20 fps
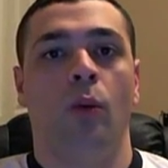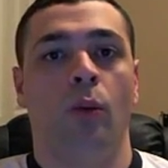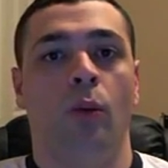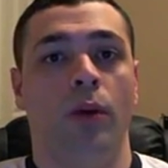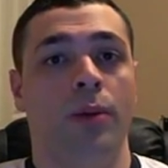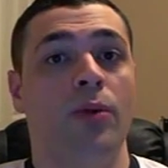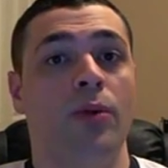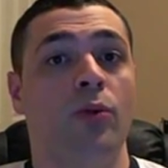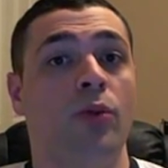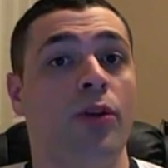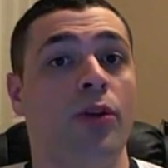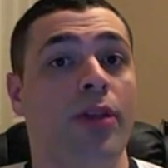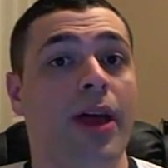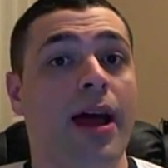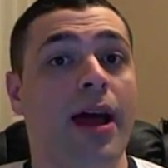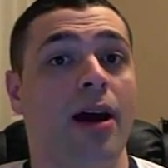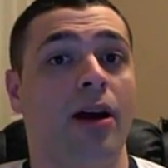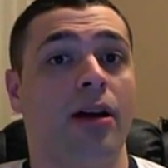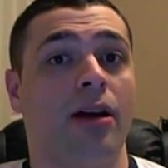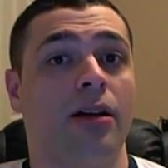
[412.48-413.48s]
Women were
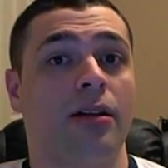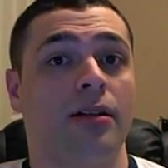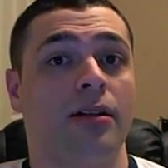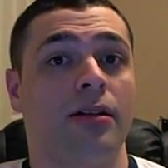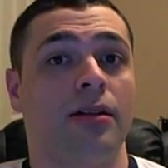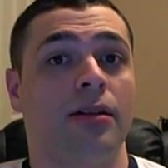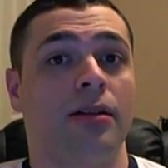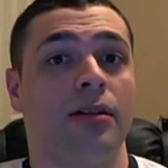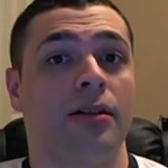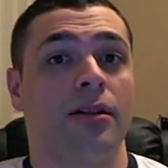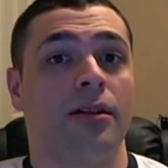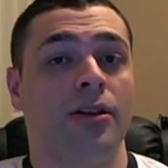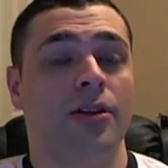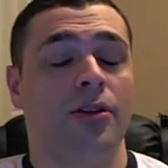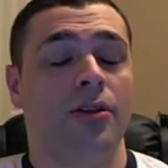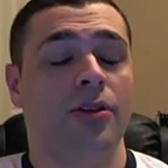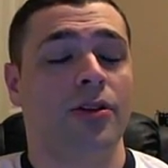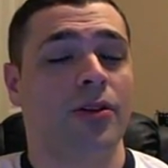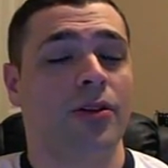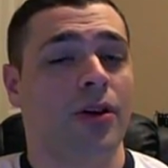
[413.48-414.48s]
there.
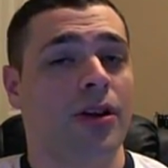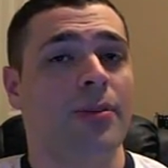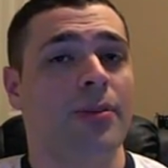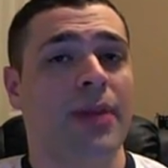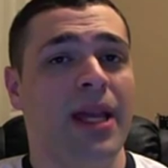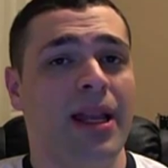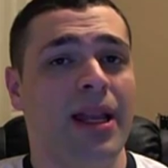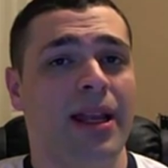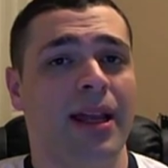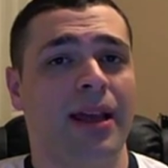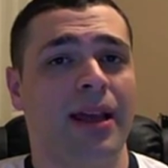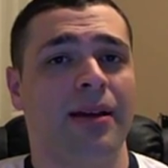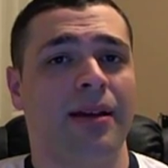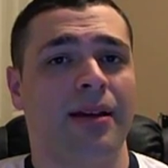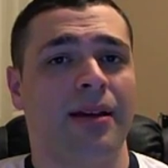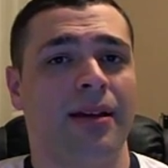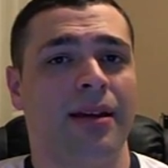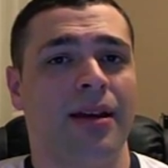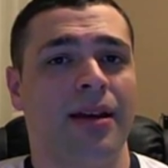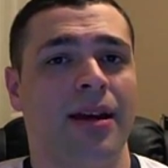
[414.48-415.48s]
You saw the
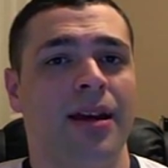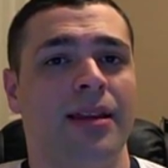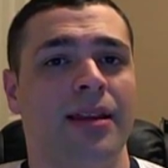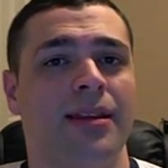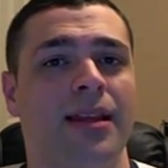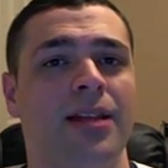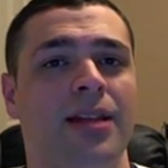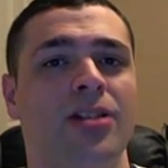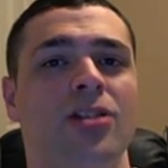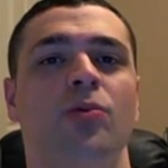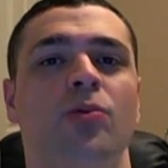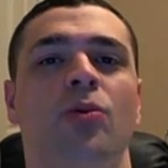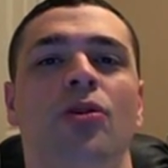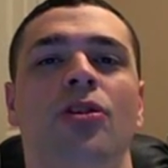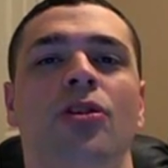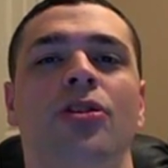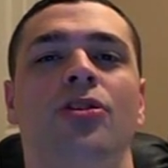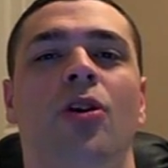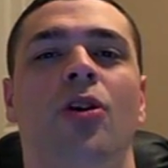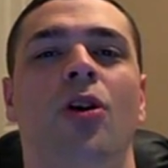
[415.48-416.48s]
meeting. They just
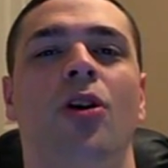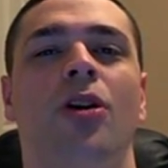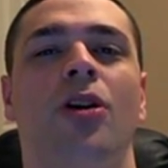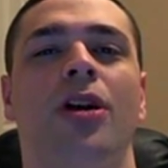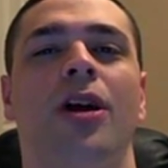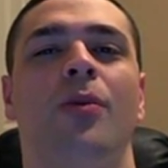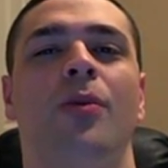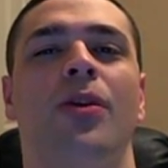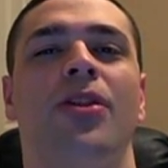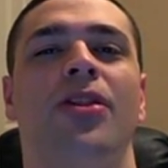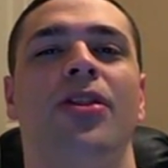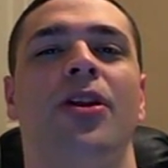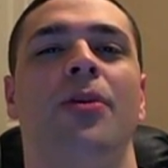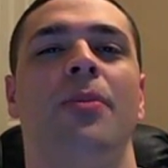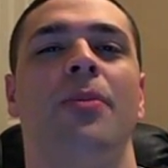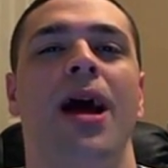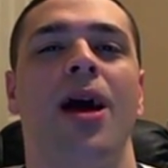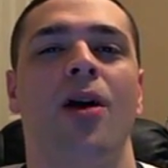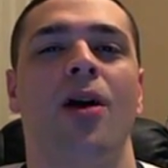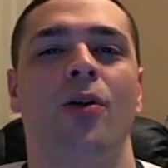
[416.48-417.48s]
weren't talking with their
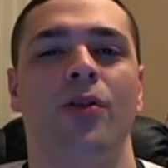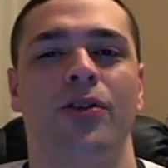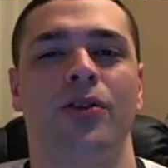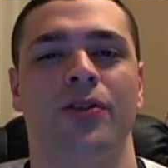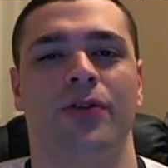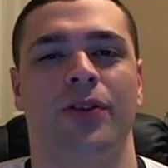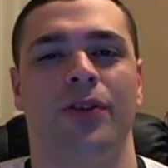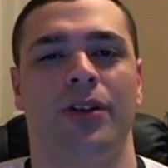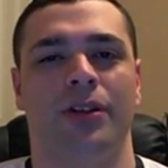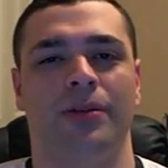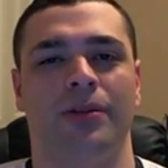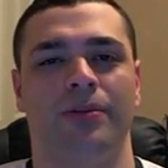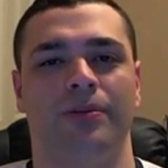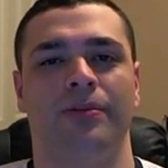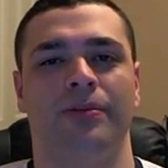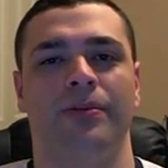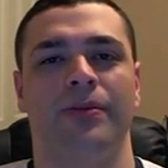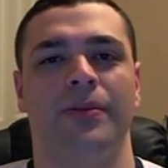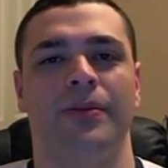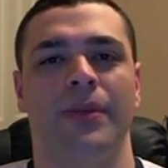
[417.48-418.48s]
mouths full.
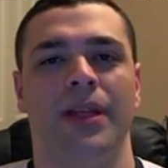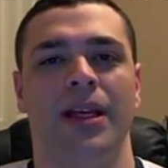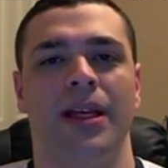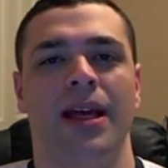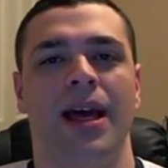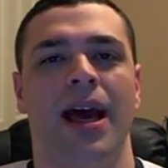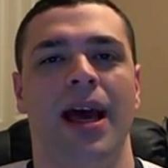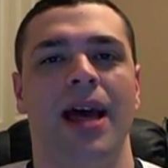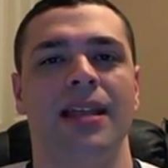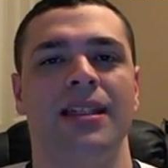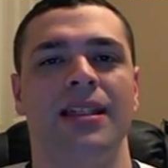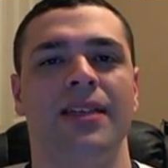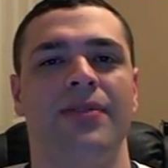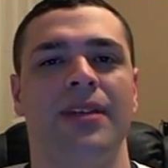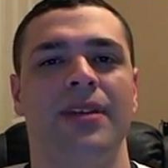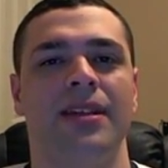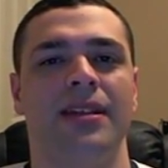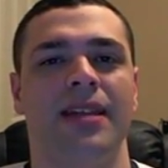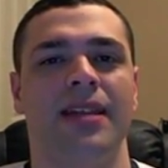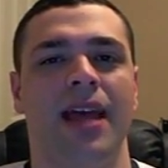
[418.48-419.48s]
As if
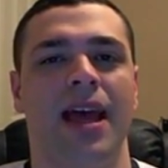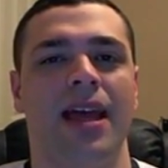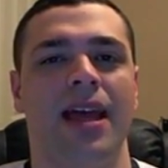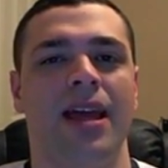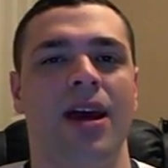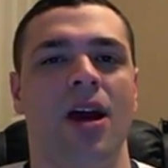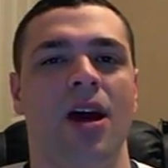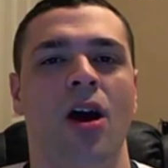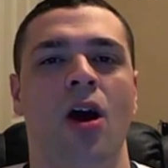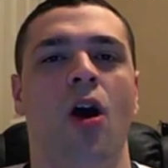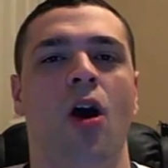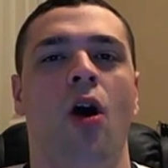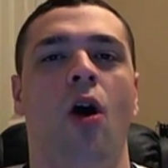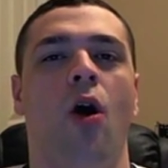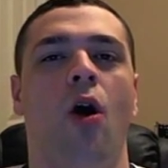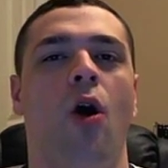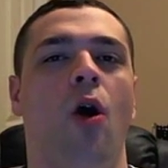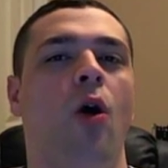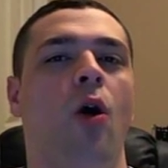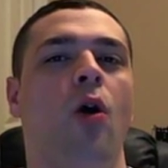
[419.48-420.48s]
to say,
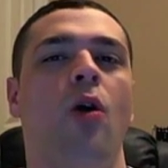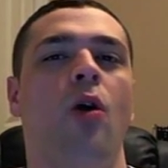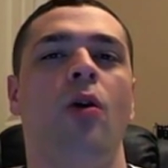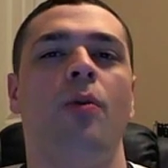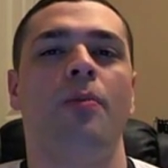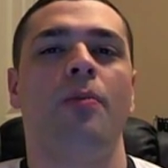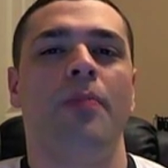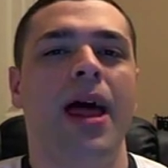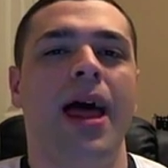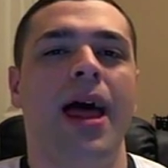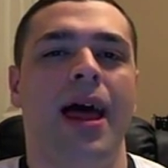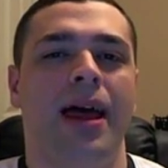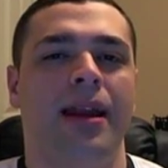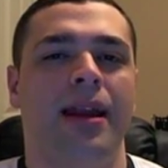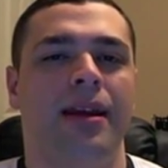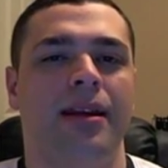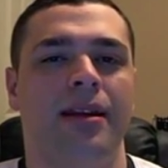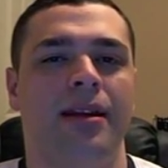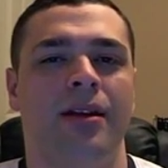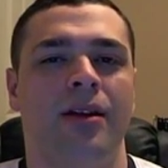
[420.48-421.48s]
all
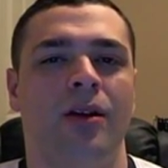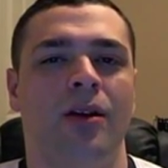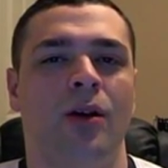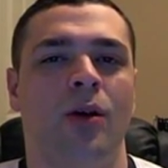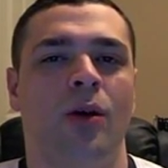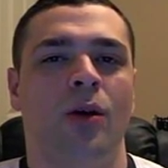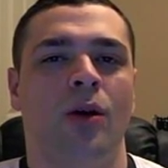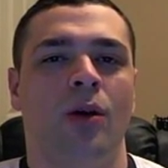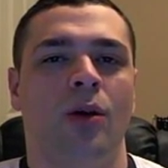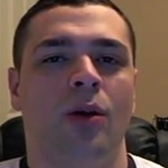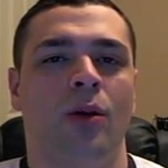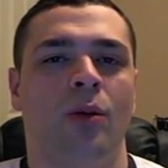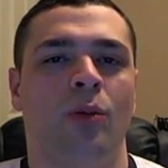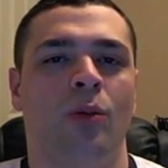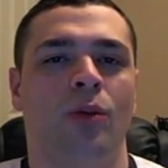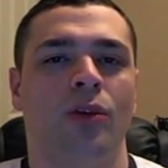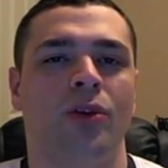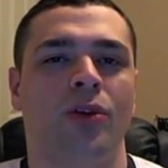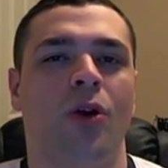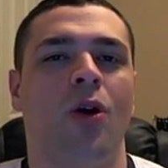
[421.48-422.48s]
men
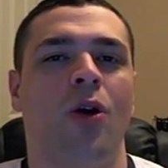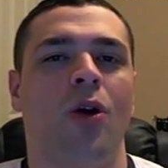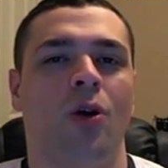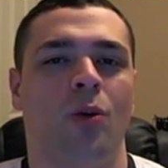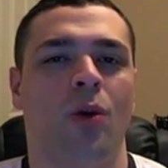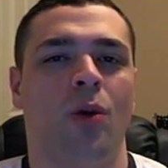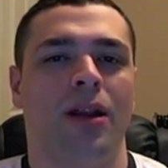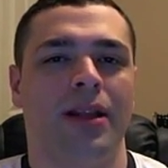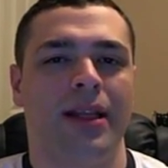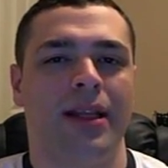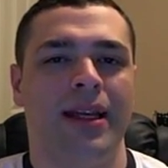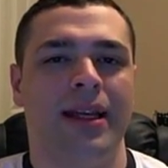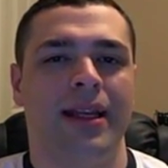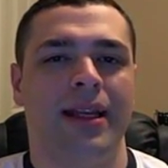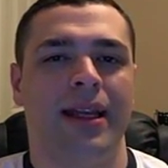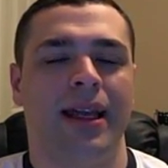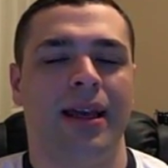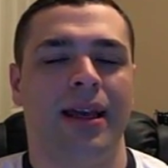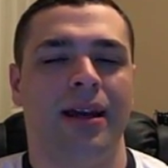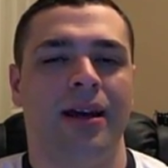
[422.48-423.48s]
will talk while
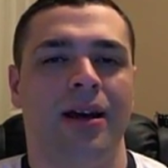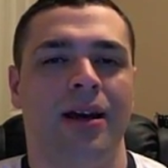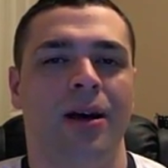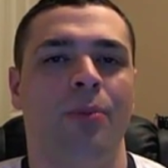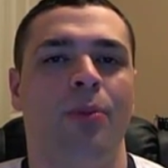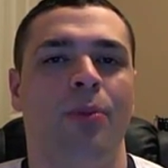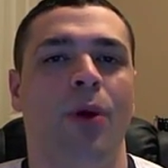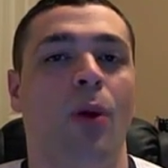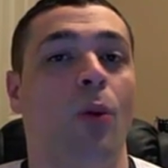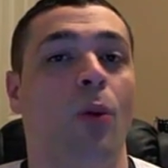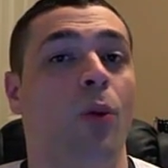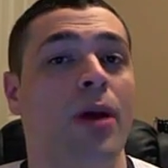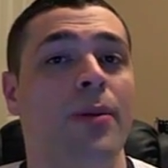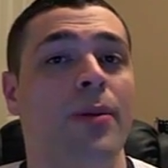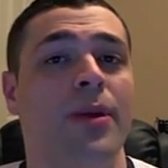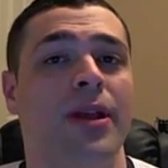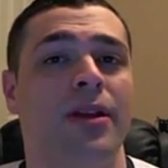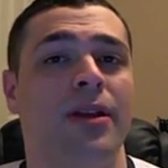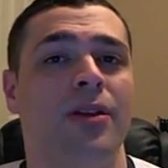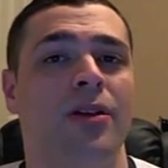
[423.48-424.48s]
eating, but
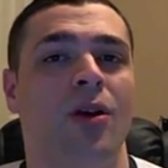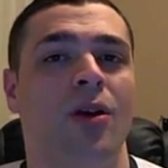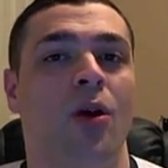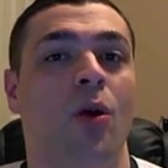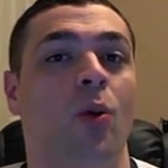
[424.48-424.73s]
women